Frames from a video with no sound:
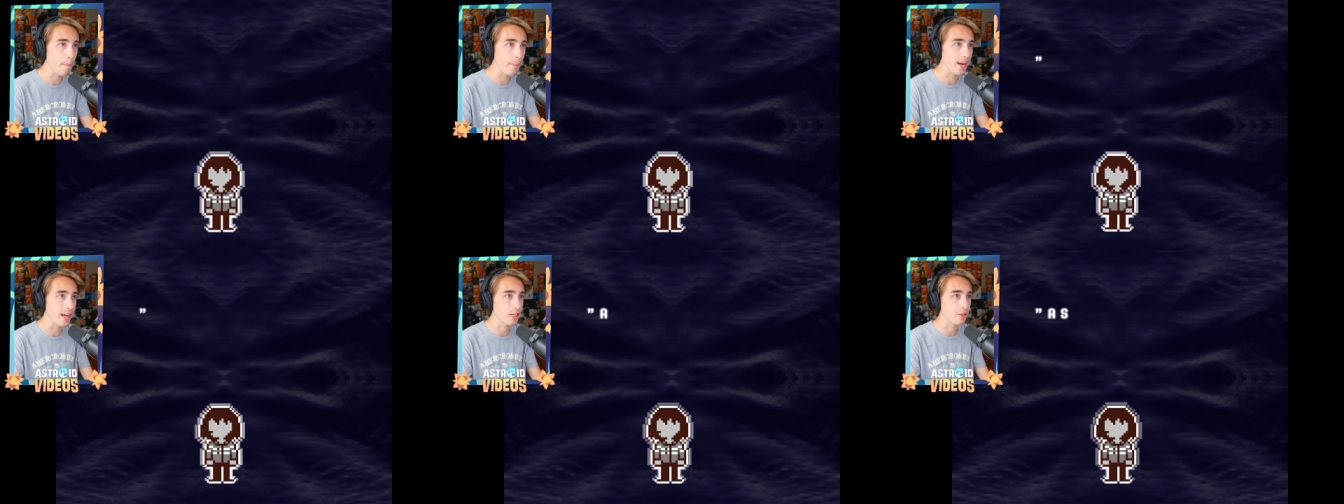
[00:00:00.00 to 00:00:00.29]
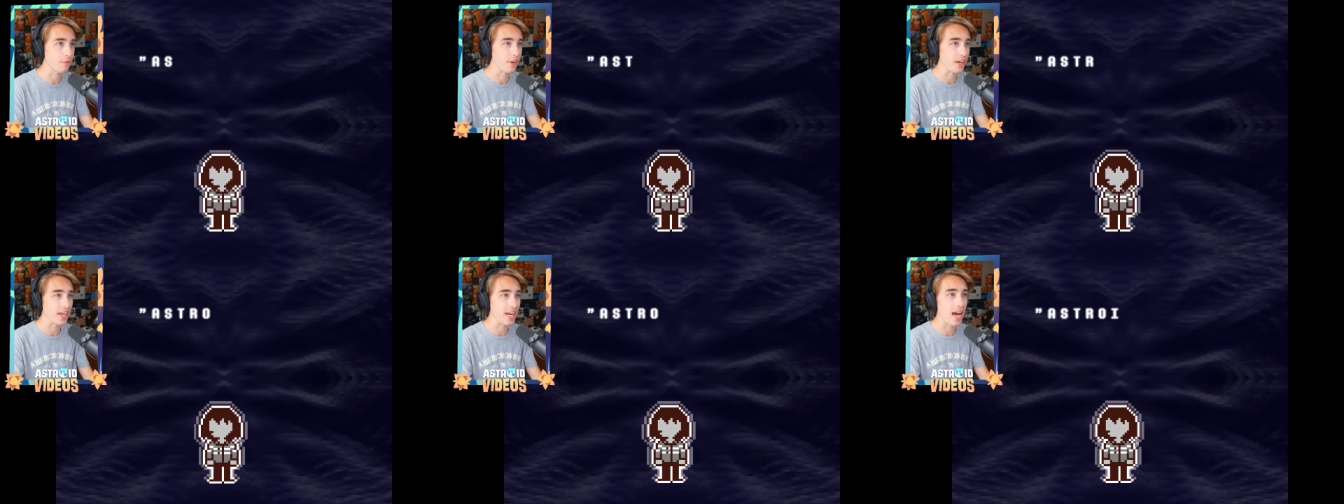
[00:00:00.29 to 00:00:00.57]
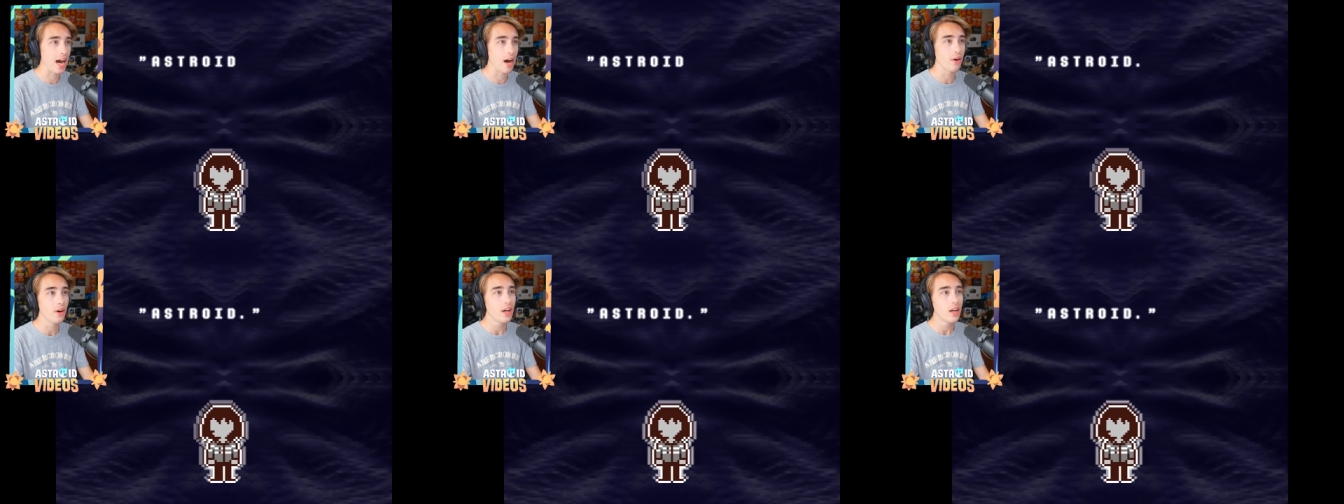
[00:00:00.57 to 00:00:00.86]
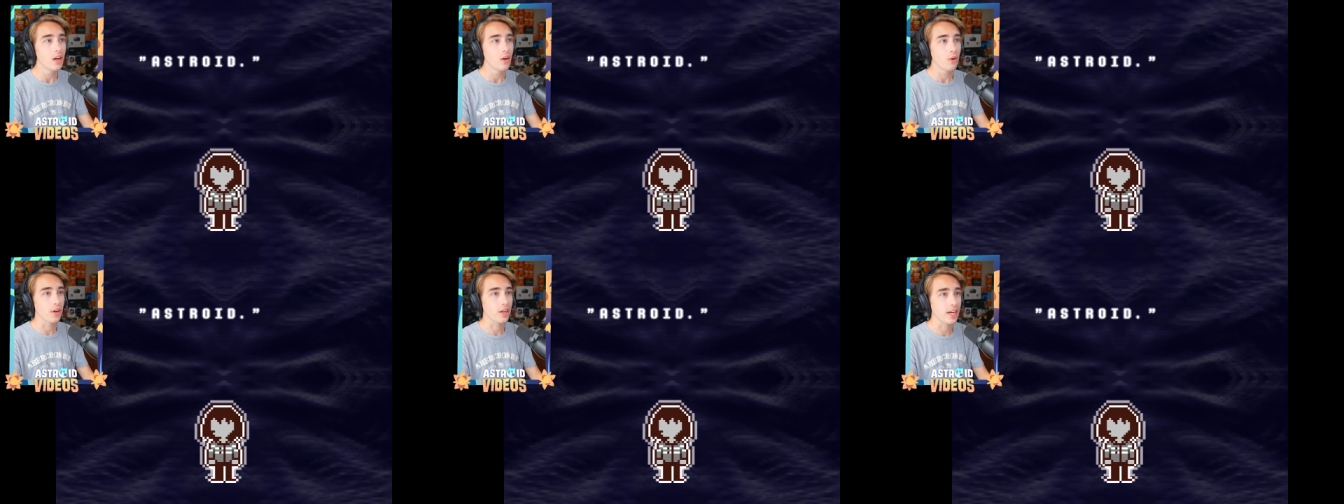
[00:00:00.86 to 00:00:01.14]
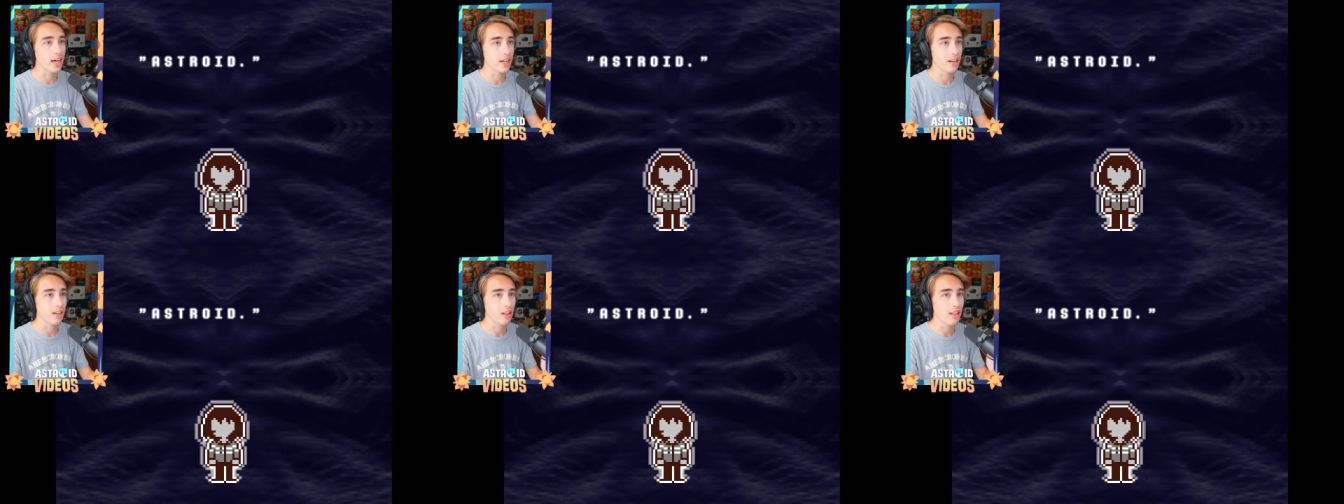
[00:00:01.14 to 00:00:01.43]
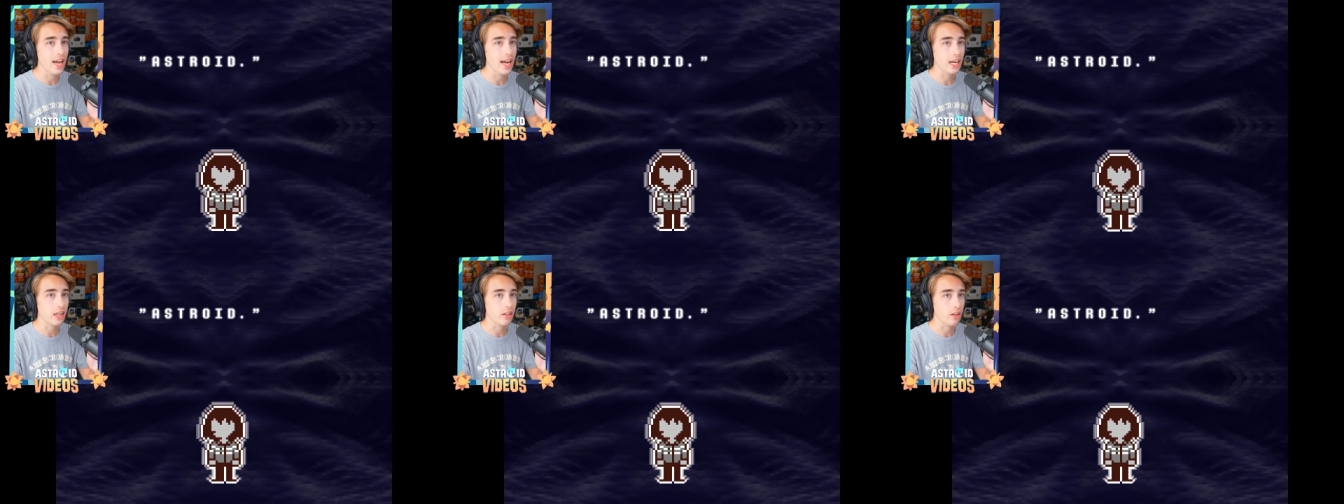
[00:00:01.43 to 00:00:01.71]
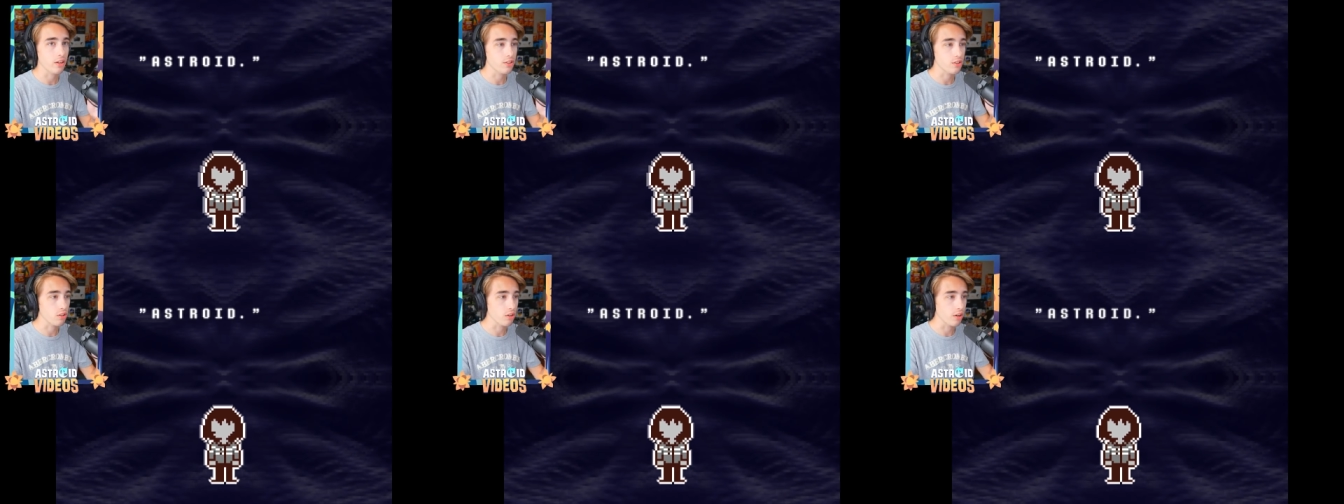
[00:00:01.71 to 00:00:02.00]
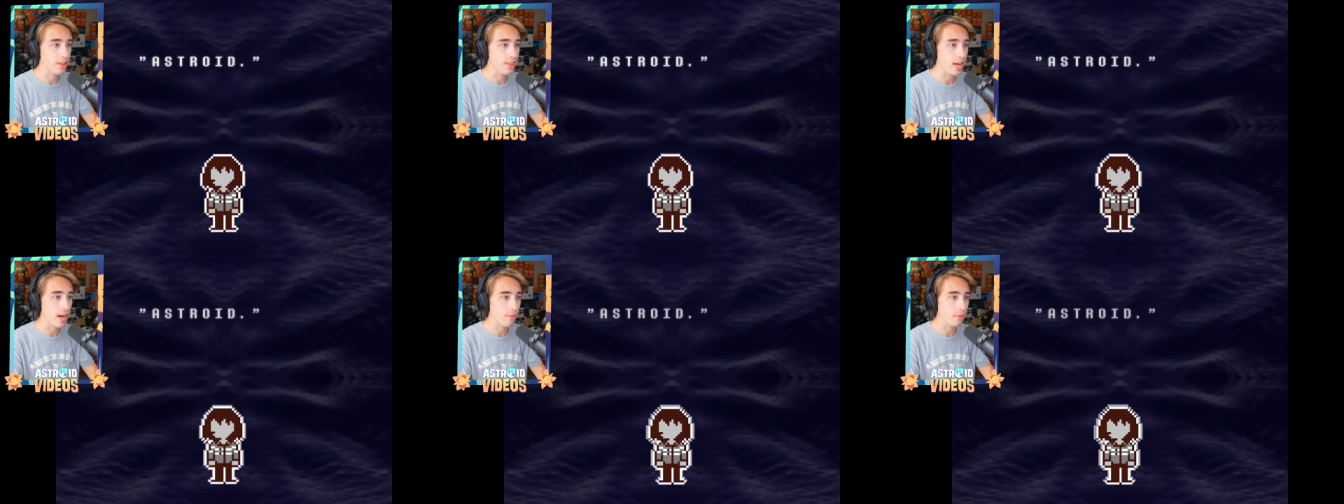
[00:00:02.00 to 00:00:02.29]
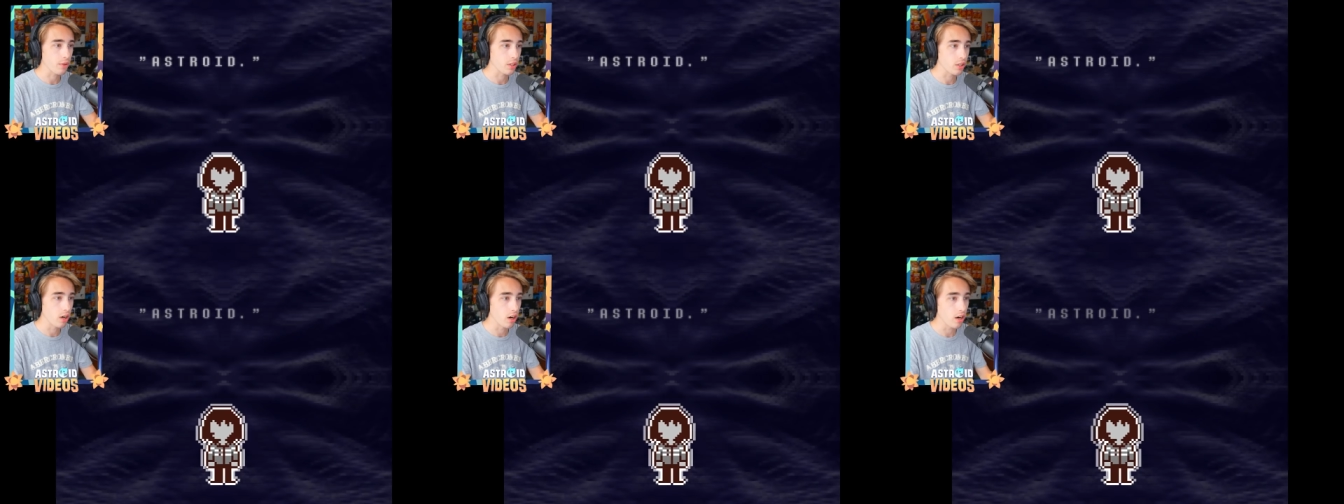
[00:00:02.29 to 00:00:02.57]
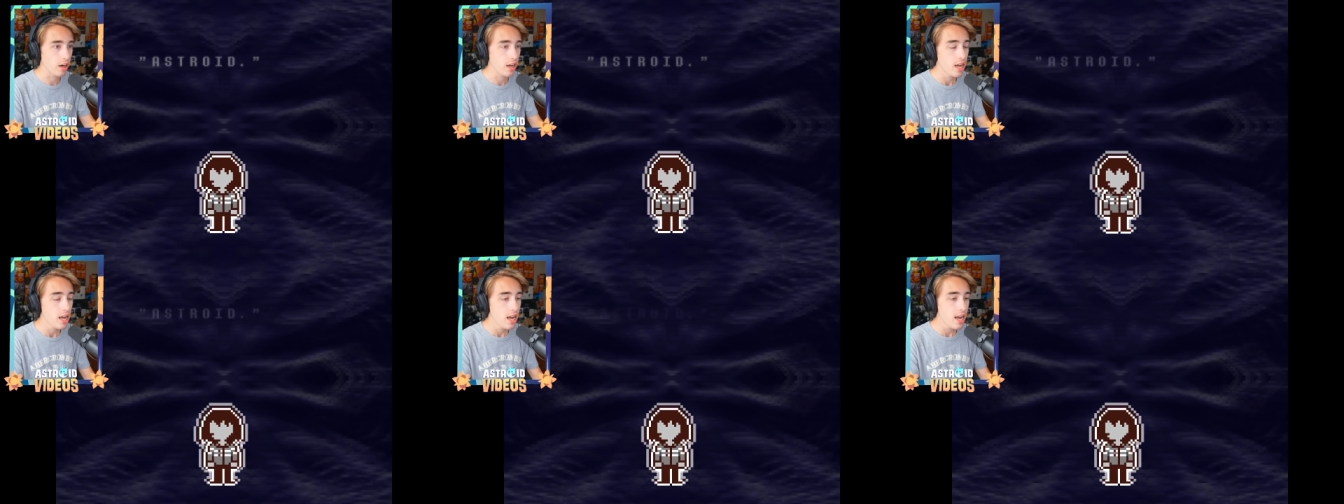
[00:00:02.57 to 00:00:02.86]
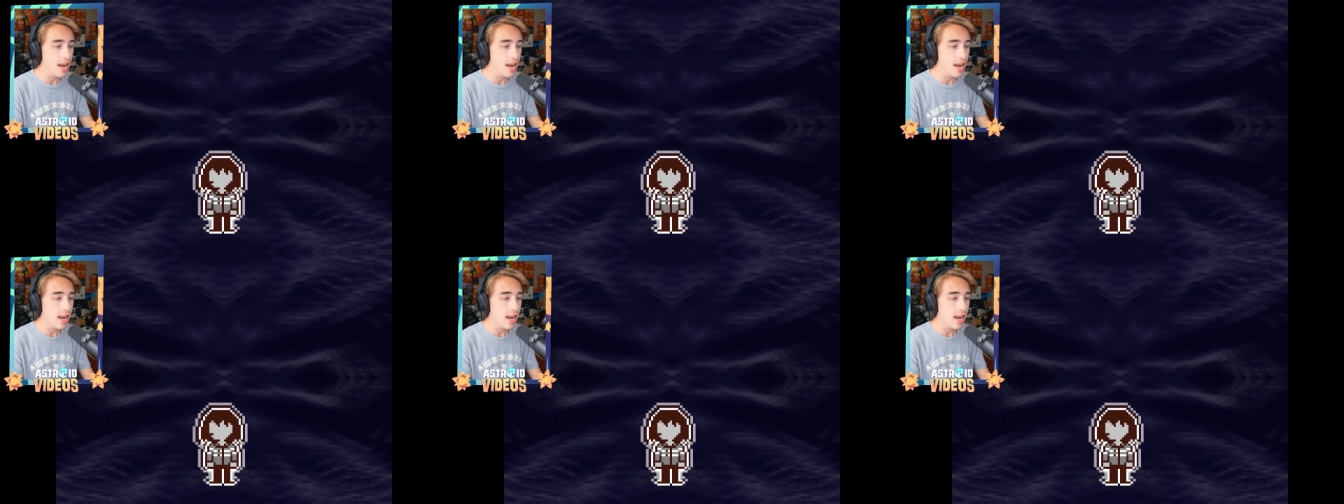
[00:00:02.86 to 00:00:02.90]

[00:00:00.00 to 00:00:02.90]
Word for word: But as of right now, we're kind of lackluster in that regard.